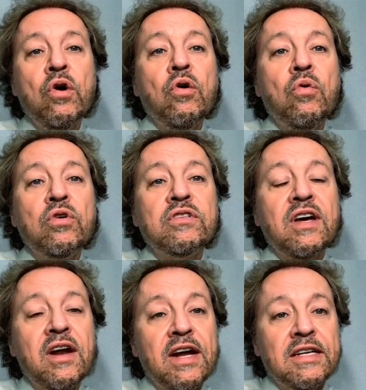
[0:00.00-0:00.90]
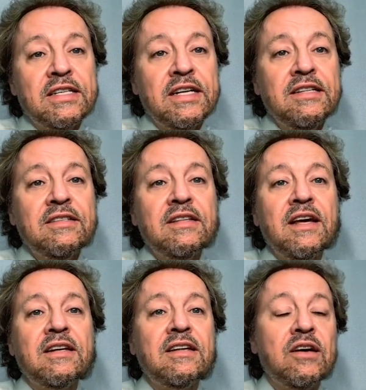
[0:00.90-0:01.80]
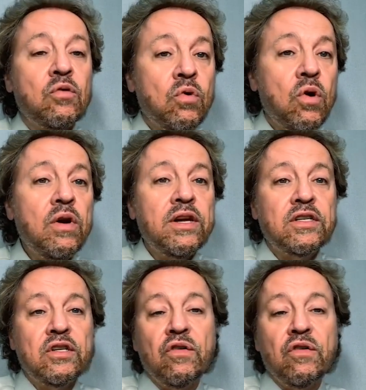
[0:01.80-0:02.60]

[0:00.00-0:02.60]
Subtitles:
which guarantees that the quality